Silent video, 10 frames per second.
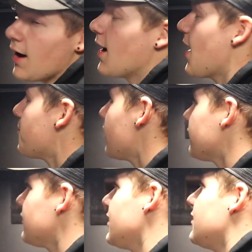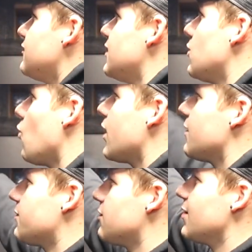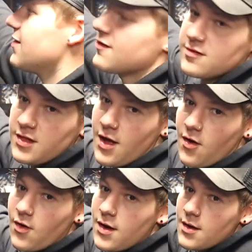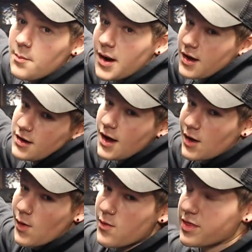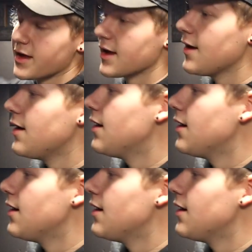I personally just didn't want it to be this low, but I could have got away with it.